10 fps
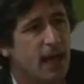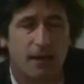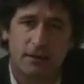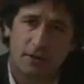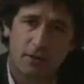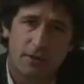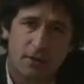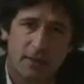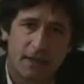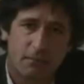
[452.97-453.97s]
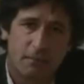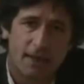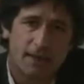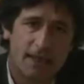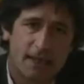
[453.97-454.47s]
And do you know something?
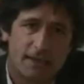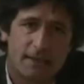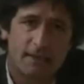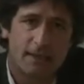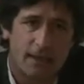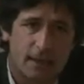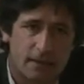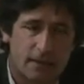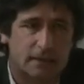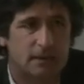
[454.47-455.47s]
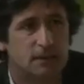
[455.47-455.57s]
I think it still is.